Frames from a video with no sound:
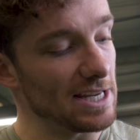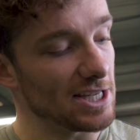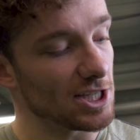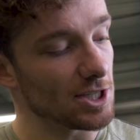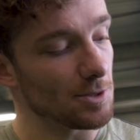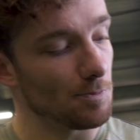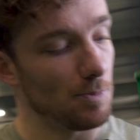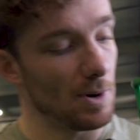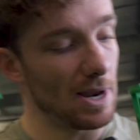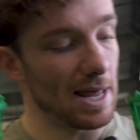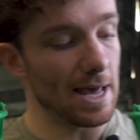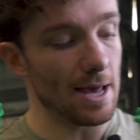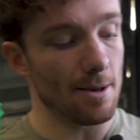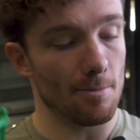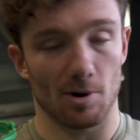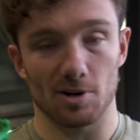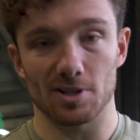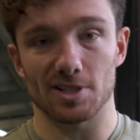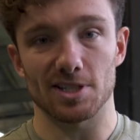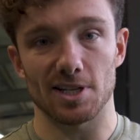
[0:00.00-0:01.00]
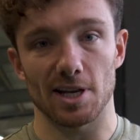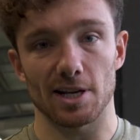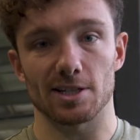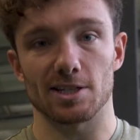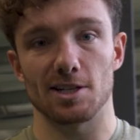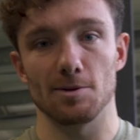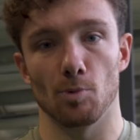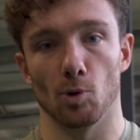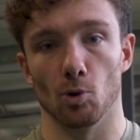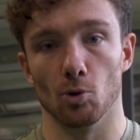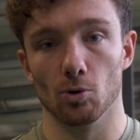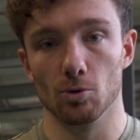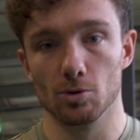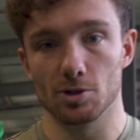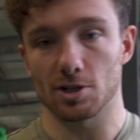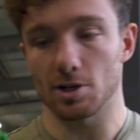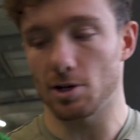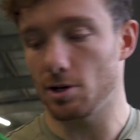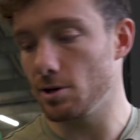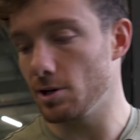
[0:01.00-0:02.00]
is split my 60
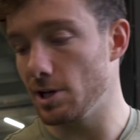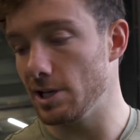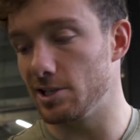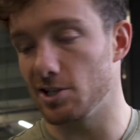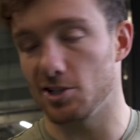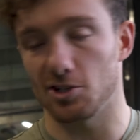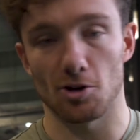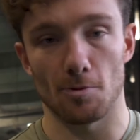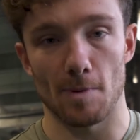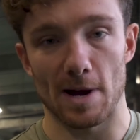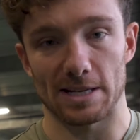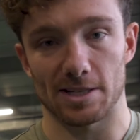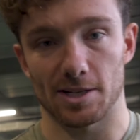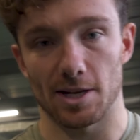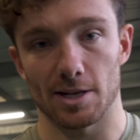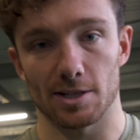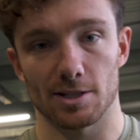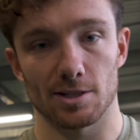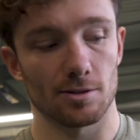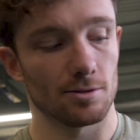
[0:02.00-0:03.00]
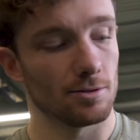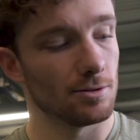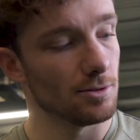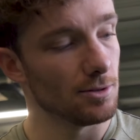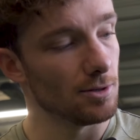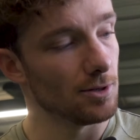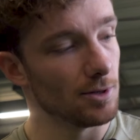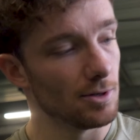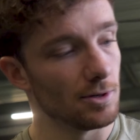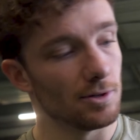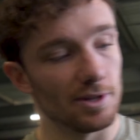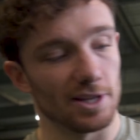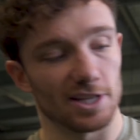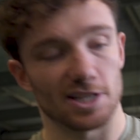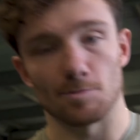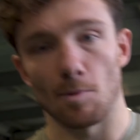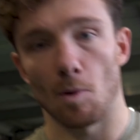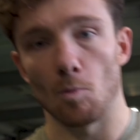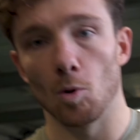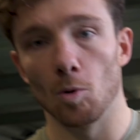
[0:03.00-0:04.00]
balls into two baskets. This
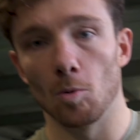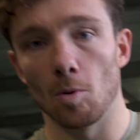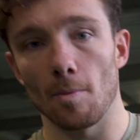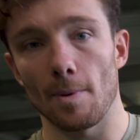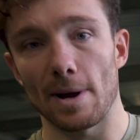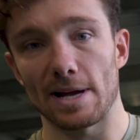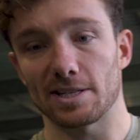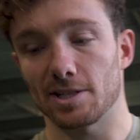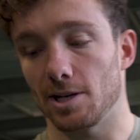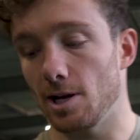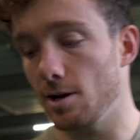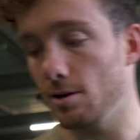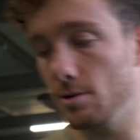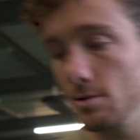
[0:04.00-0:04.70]
is my warm-up basket,